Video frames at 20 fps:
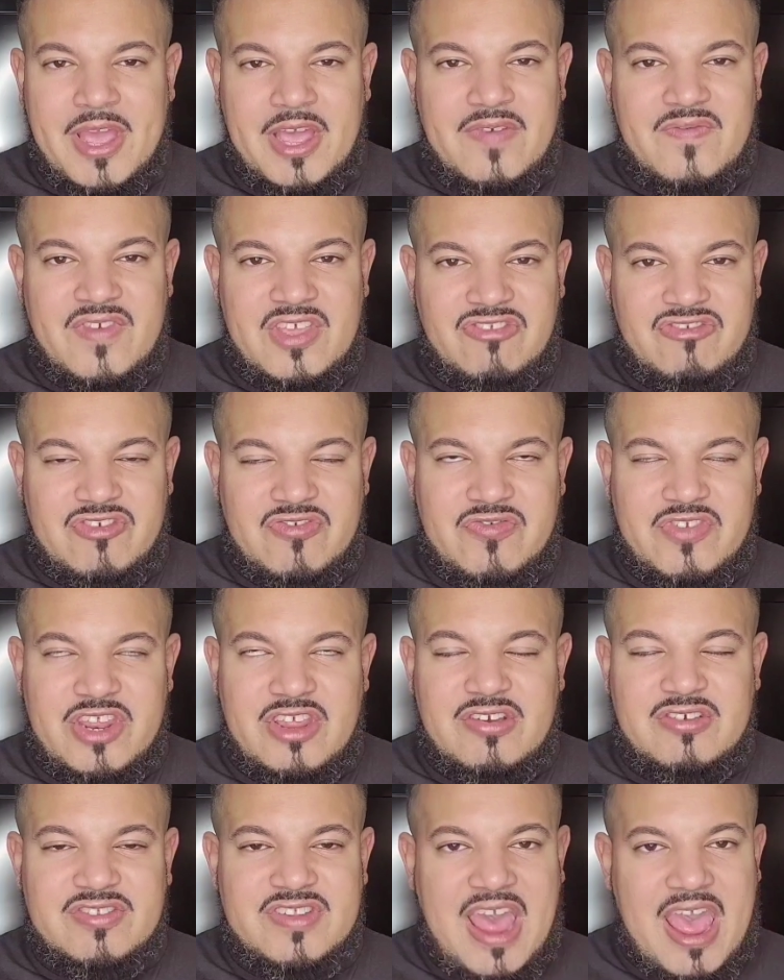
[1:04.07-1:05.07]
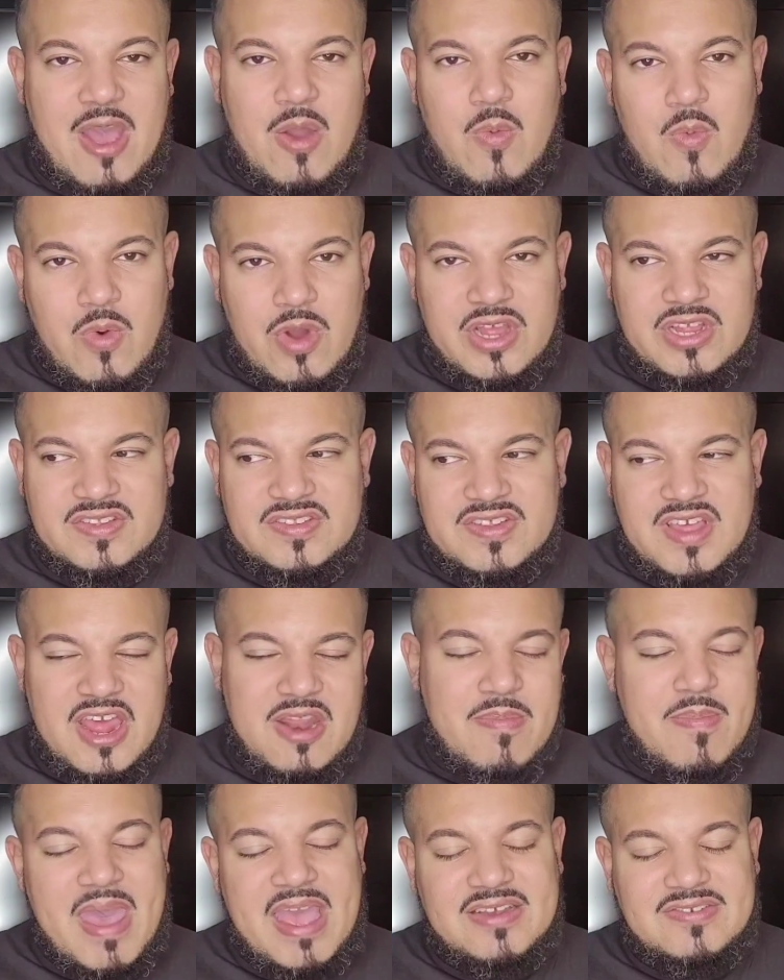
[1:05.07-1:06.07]
of my convention videos at once,
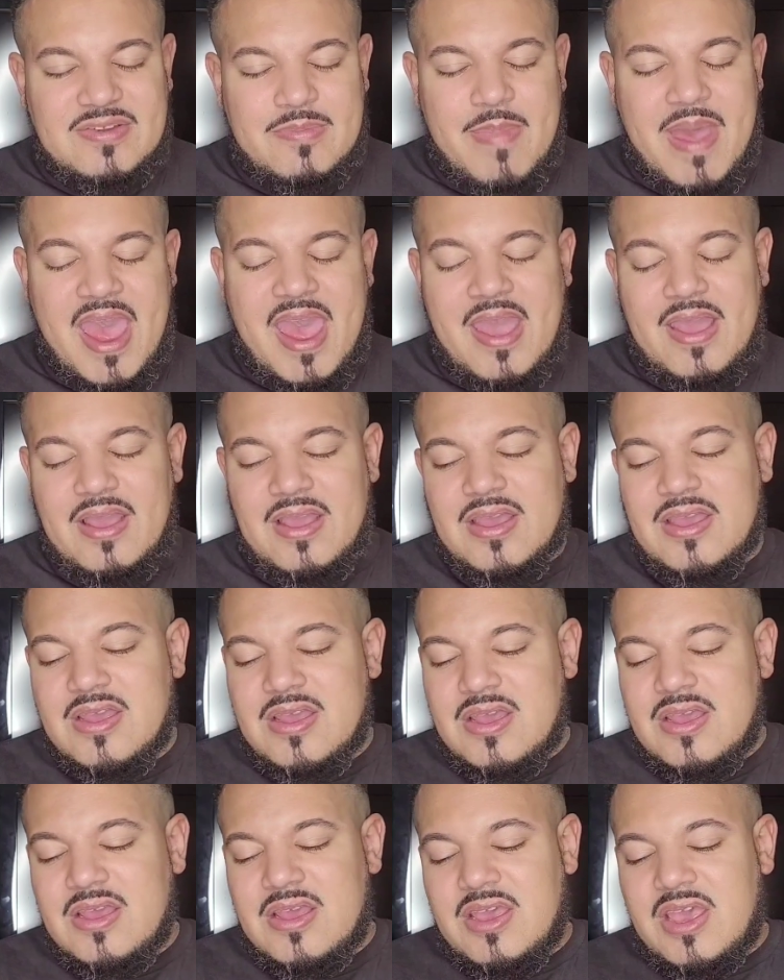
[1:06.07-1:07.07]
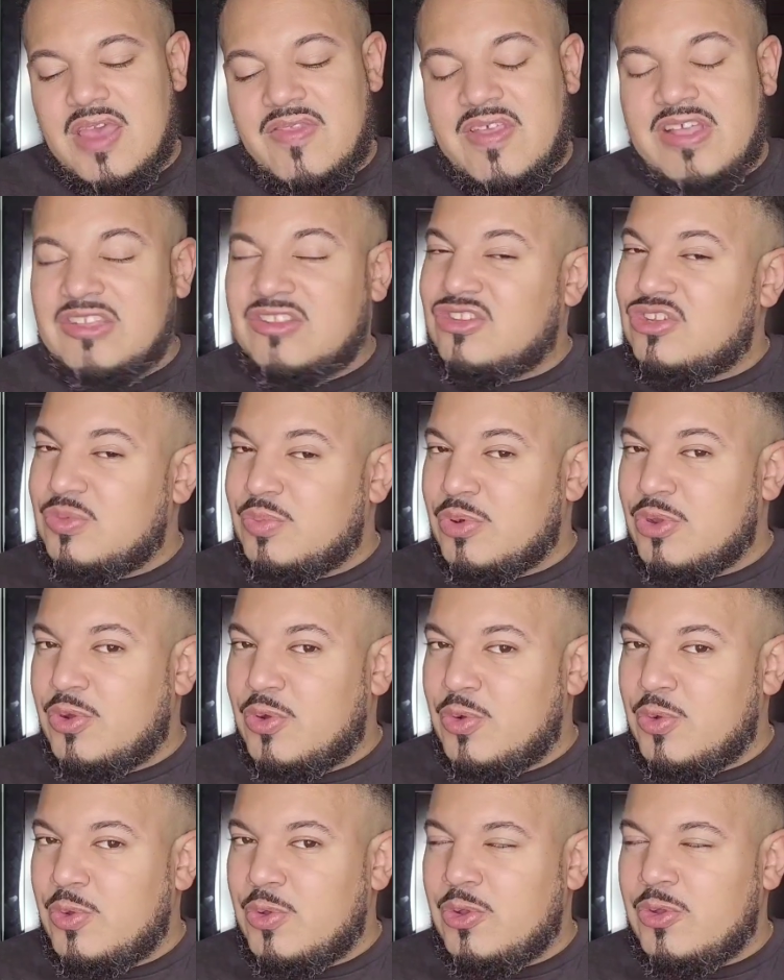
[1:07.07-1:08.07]
kind of back to back. And that's super
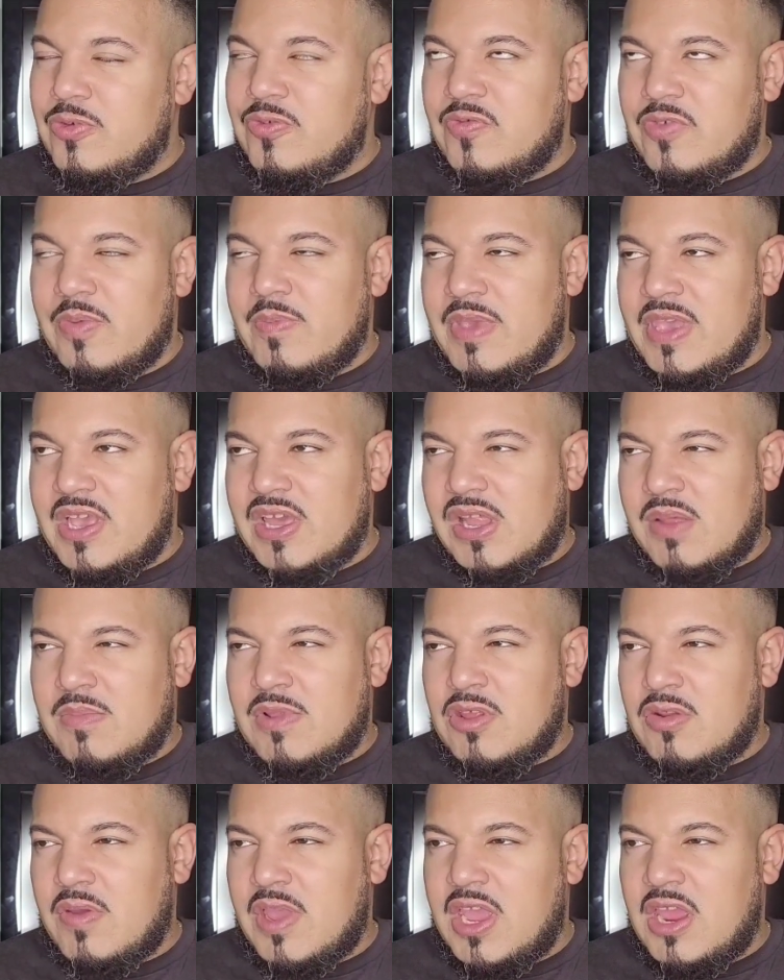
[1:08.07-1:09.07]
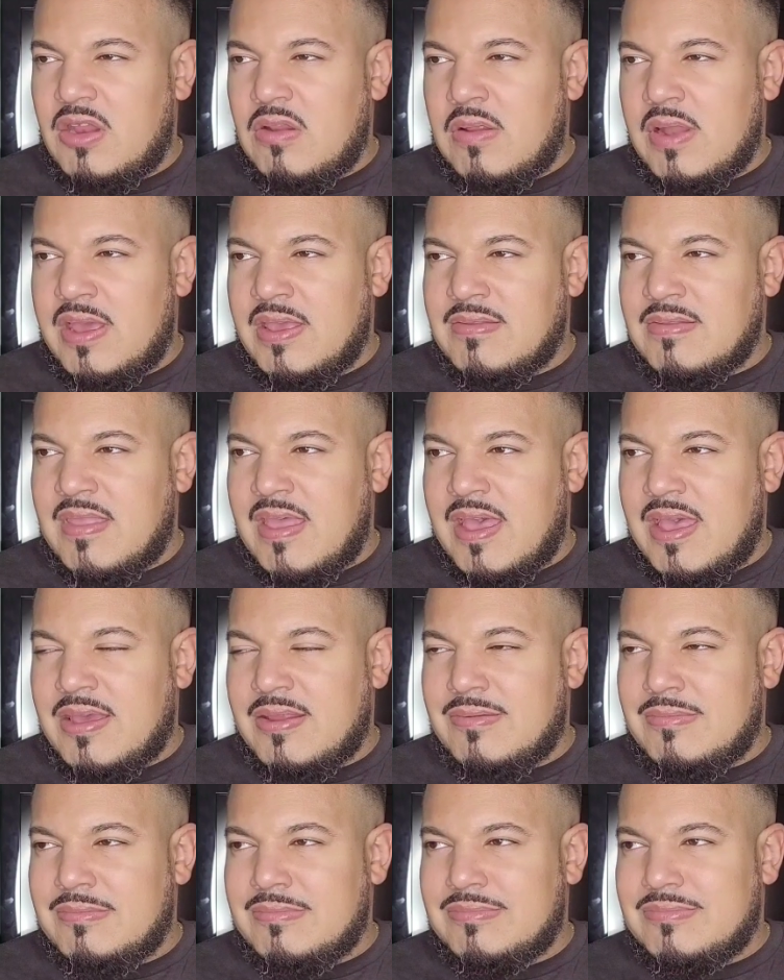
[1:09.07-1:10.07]
cool for me because I'm a little anal like
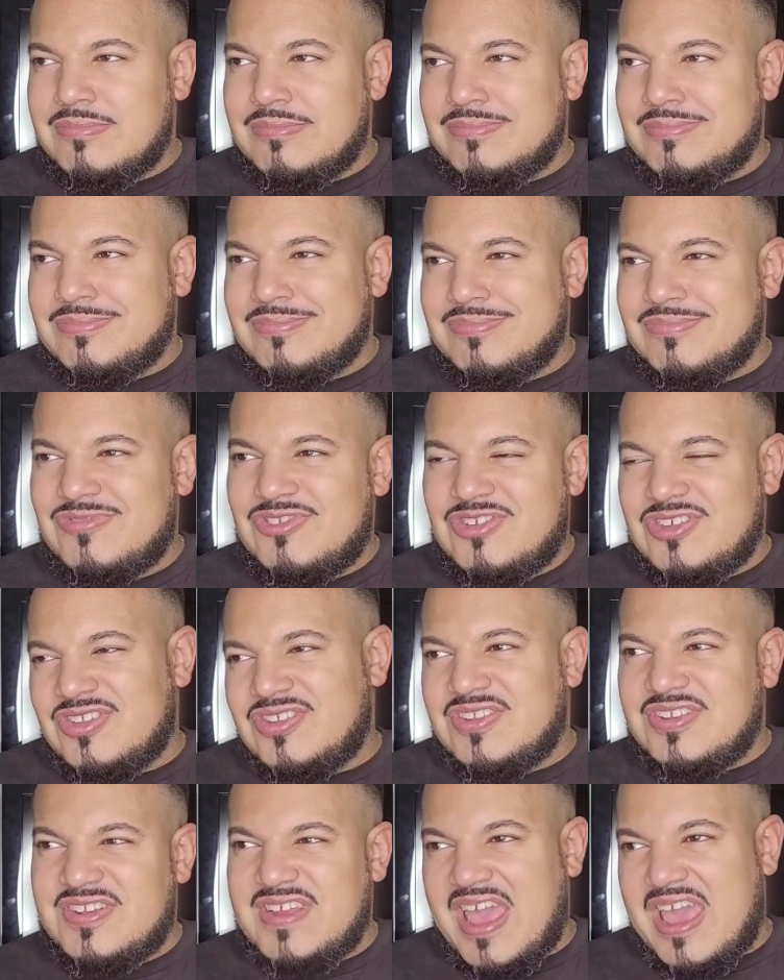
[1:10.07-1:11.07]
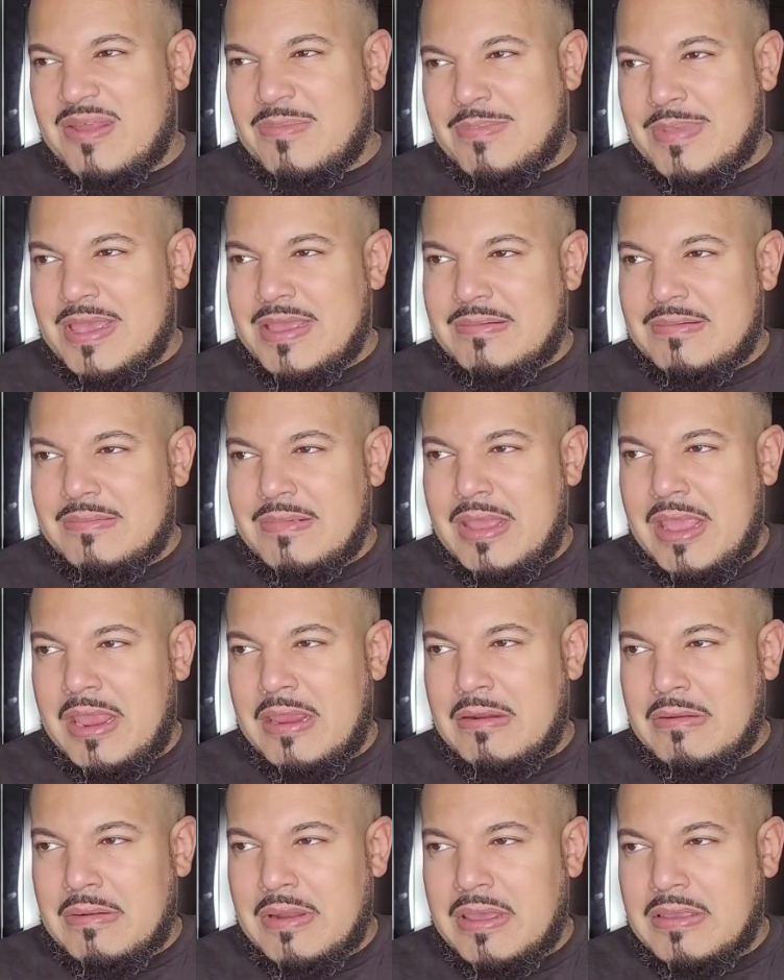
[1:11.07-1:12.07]
that. Just a tad bit
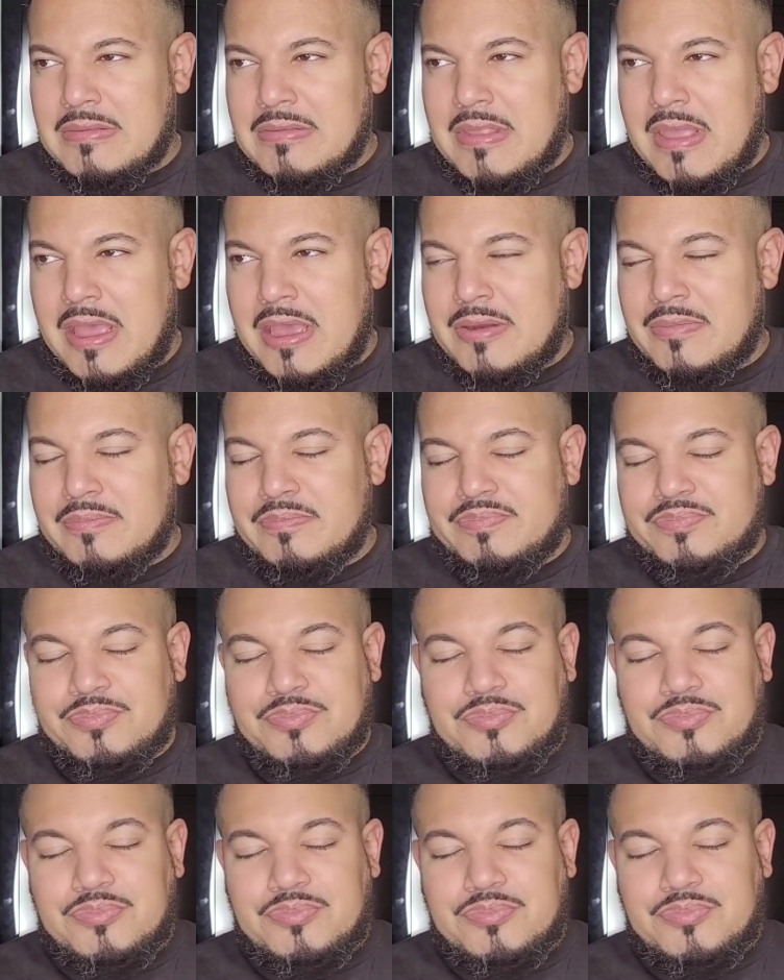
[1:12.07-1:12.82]
anal like that.